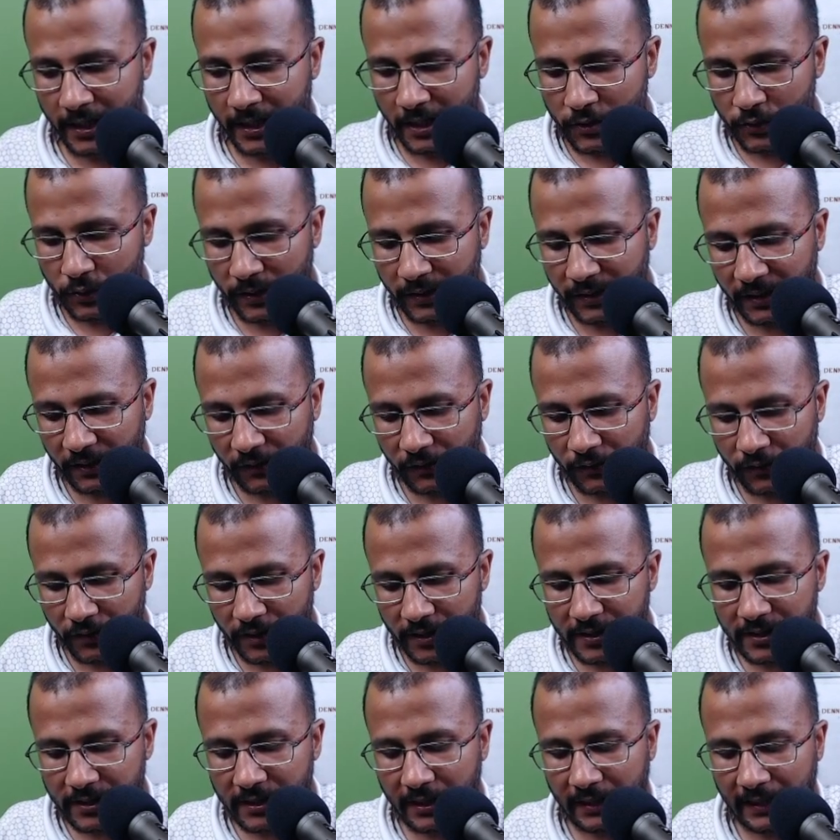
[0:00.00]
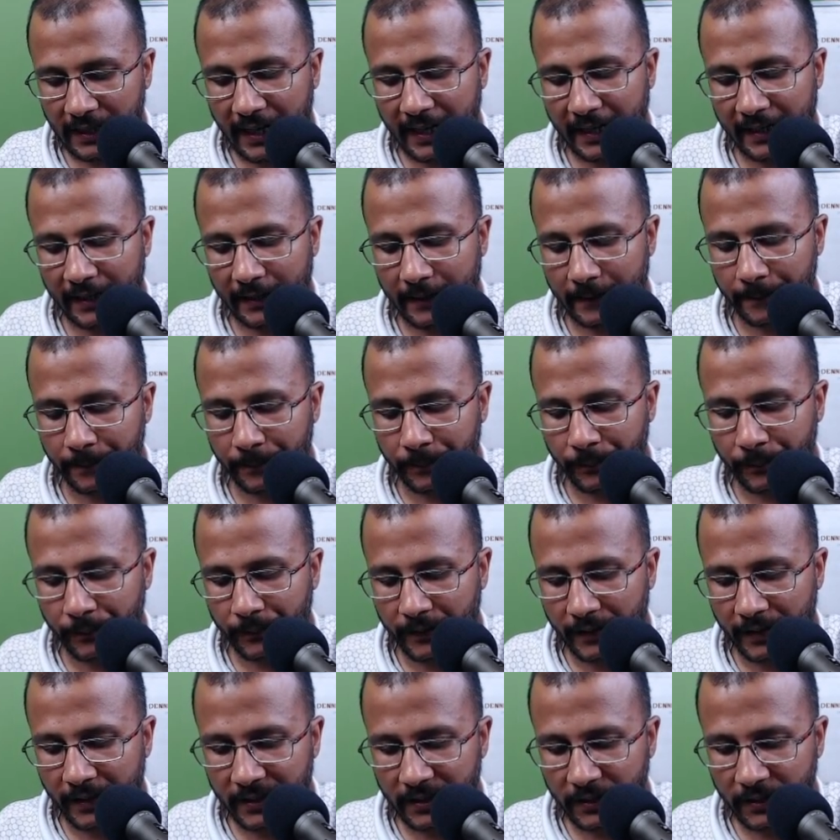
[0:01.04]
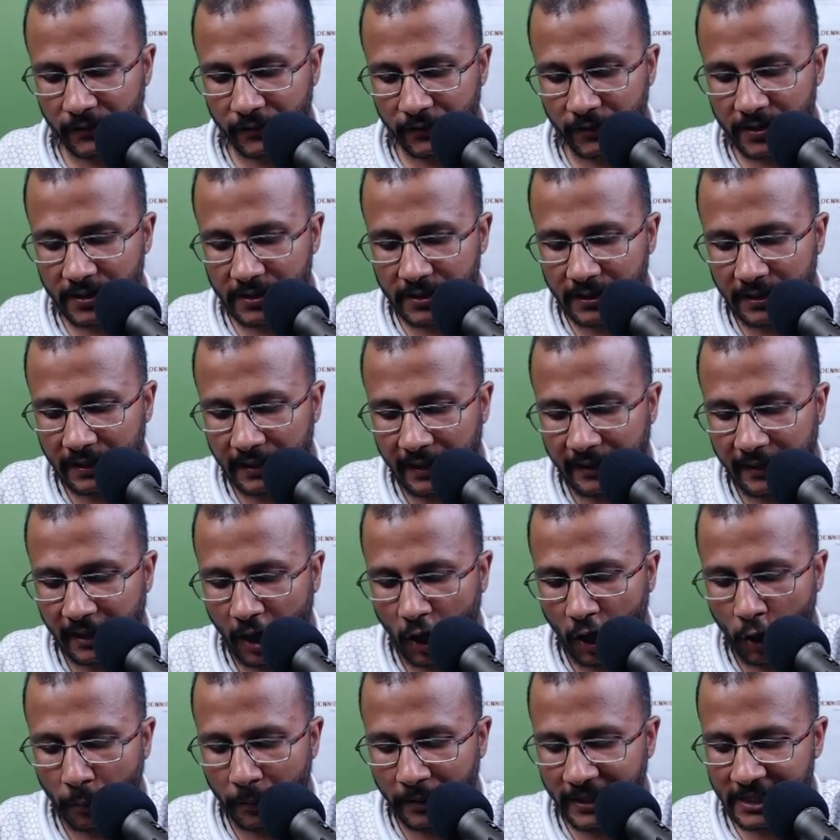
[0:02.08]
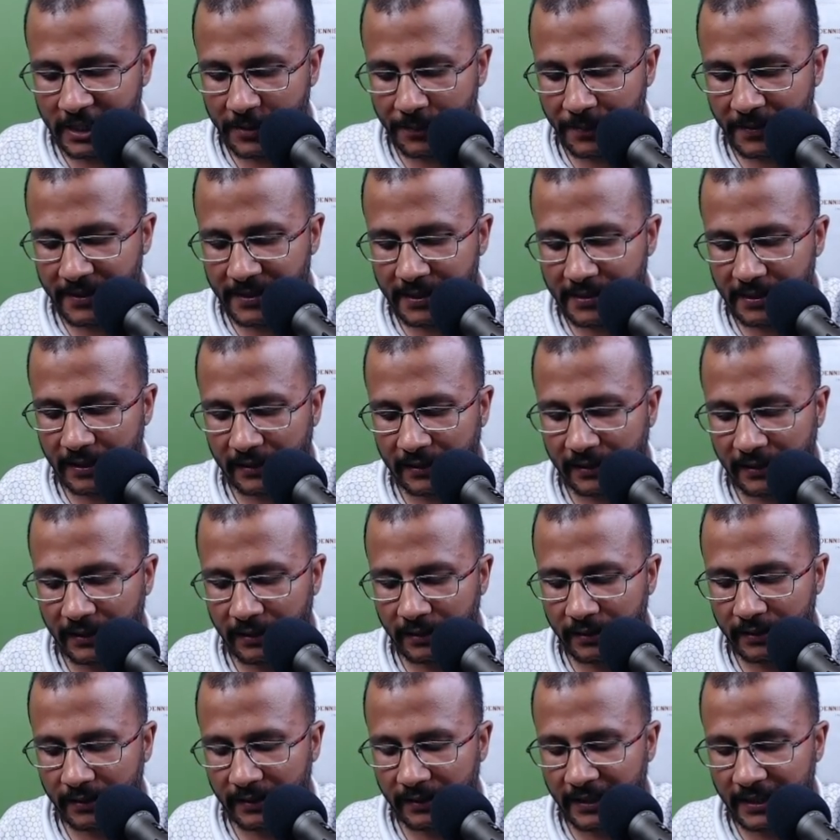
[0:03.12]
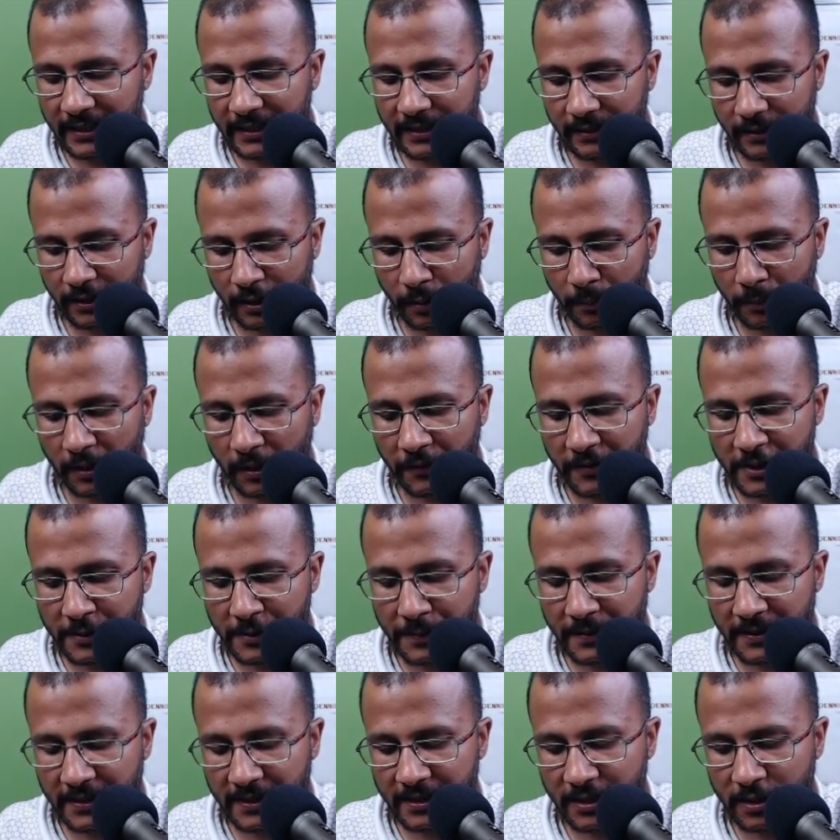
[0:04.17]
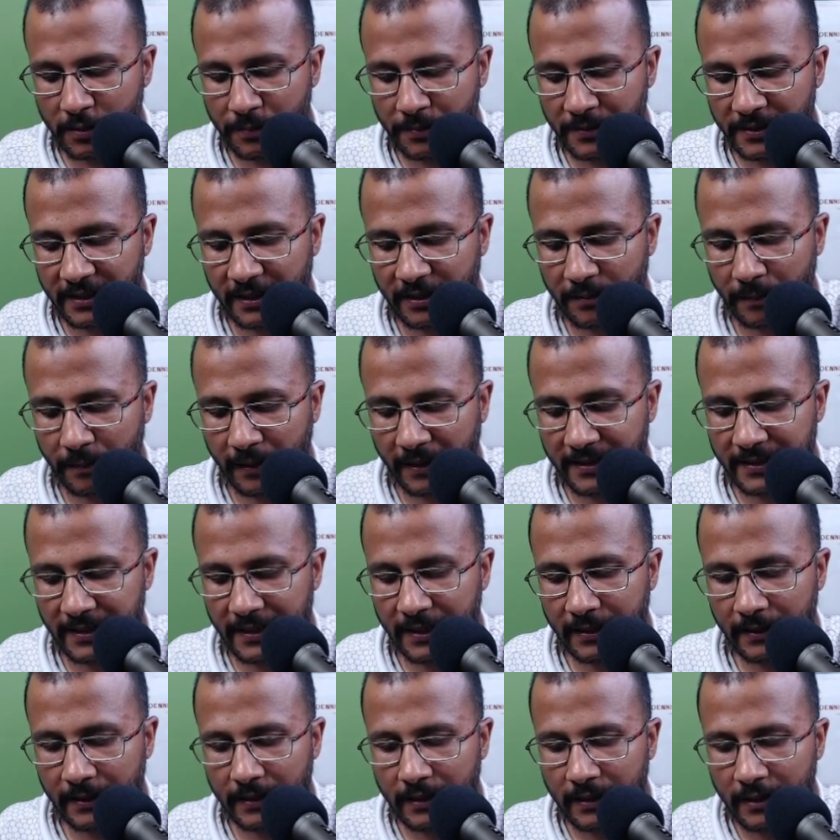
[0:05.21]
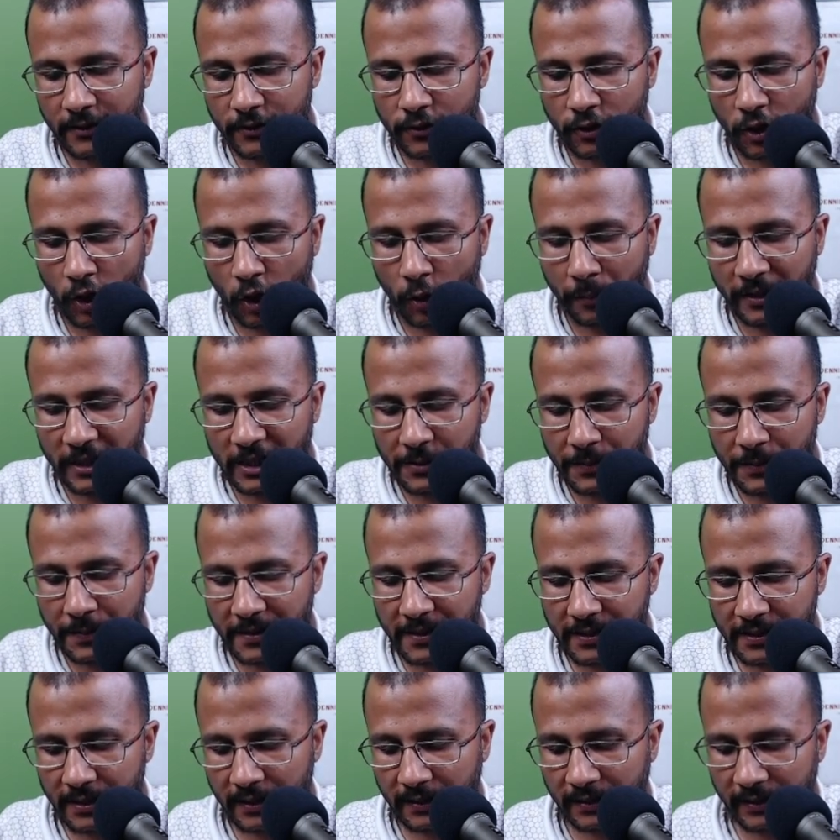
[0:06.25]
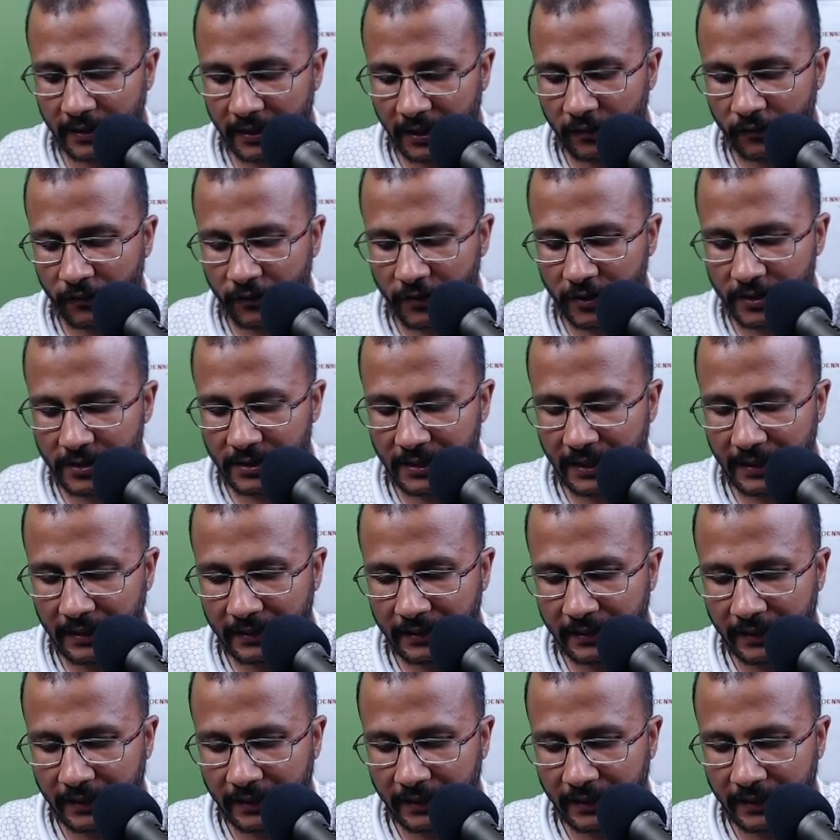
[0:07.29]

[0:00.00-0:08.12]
So in the first line, how many spaces are there? Let number of spaces represented by j. So how many spaces are there in first line?